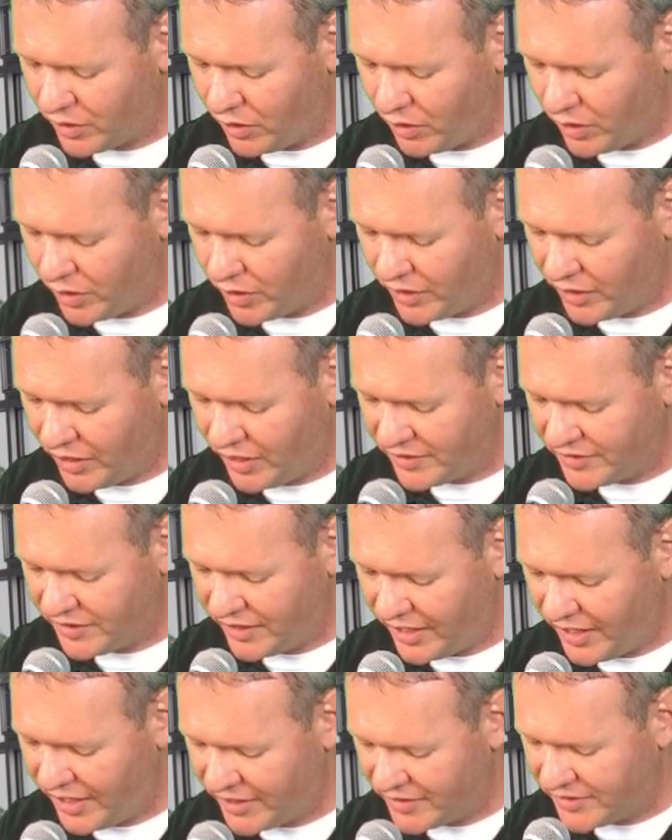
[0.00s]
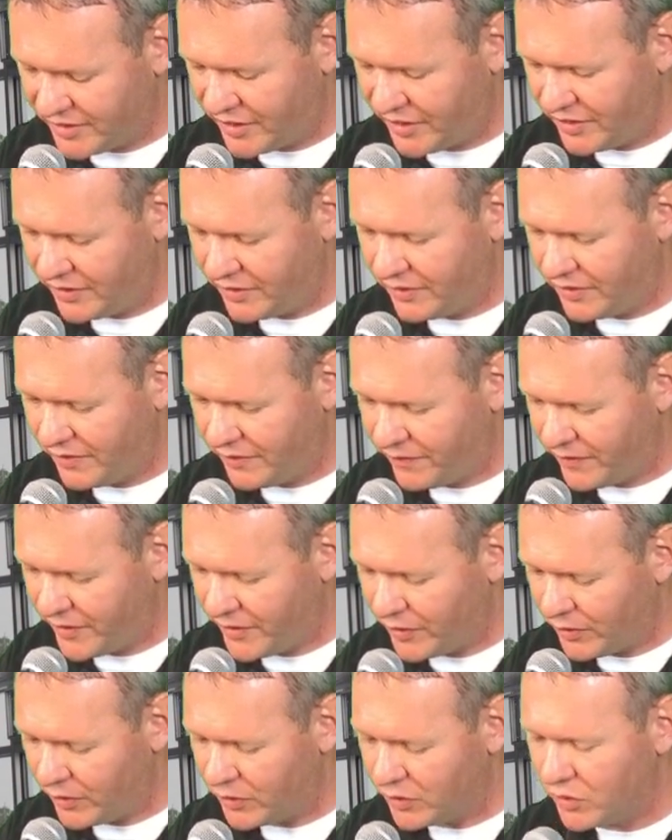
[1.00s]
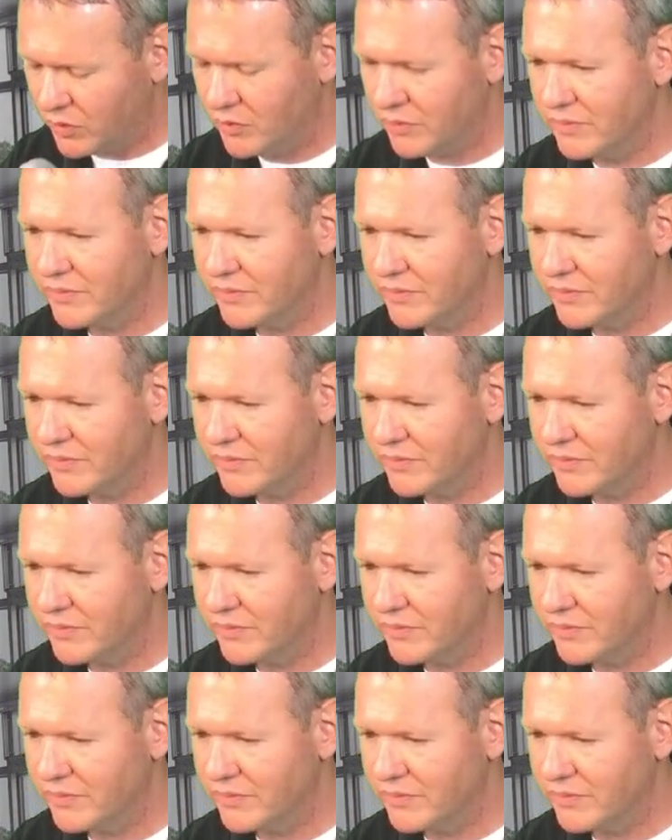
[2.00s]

guard has exited the field.